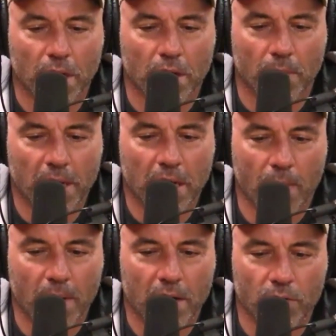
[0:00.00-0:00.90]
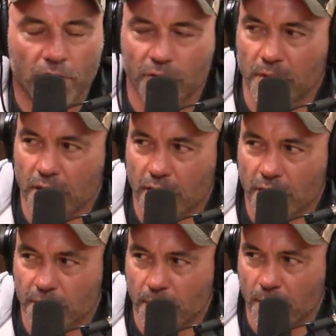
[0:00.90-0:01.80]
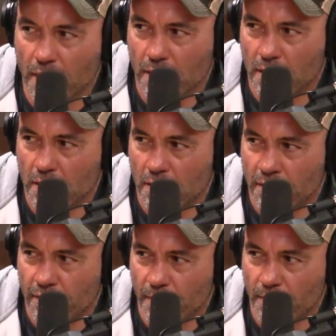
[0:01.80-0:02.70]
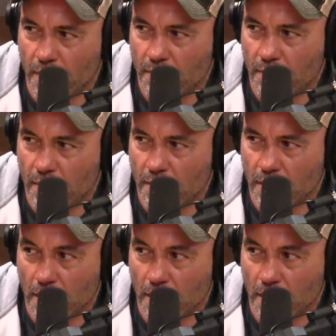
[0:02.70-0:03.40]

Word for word: You know, I mean, how many YouTube millionaires have been made from Lots.